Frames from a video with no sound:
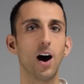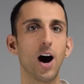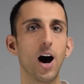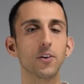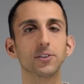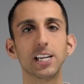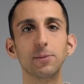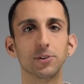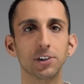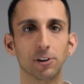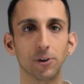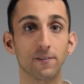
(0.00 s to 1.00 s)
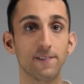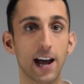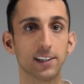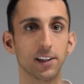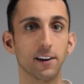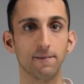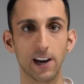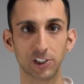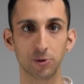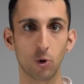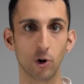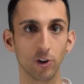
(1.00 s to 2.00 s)
Other staples include fats like
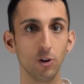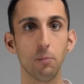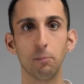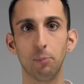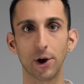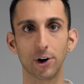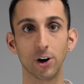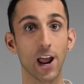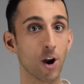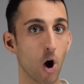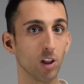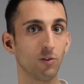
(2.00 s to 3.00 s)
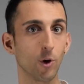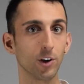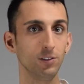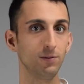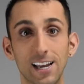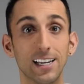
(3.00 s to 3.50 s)
vegetable oil, butter, and olive oil,